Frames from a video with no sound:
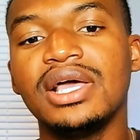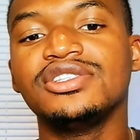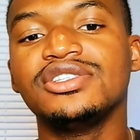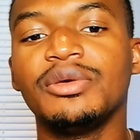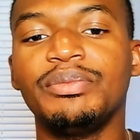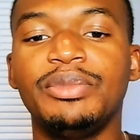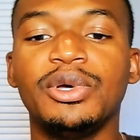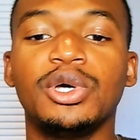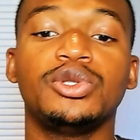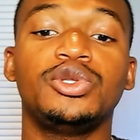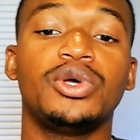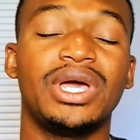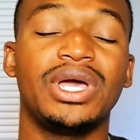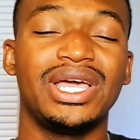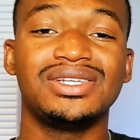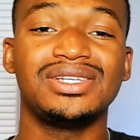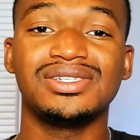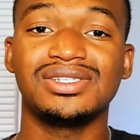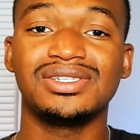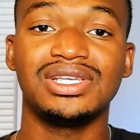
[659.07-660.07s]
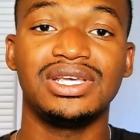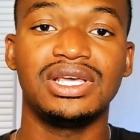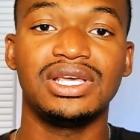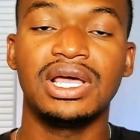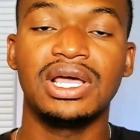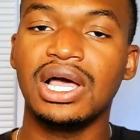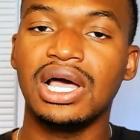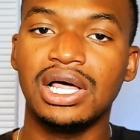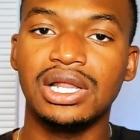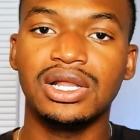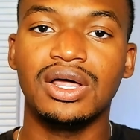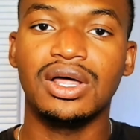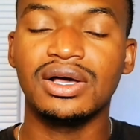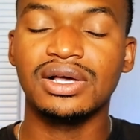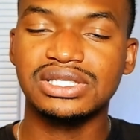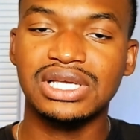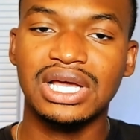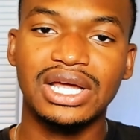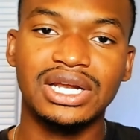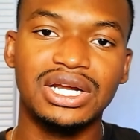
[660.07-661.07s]
to build your agency
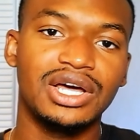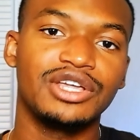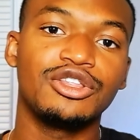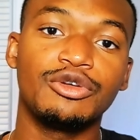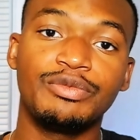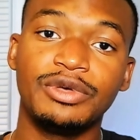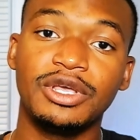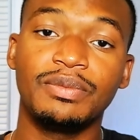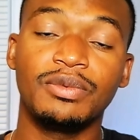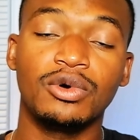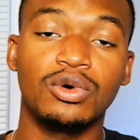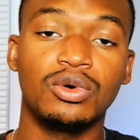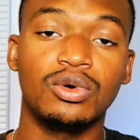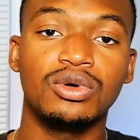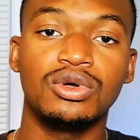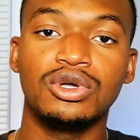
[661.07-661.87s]
alongside other people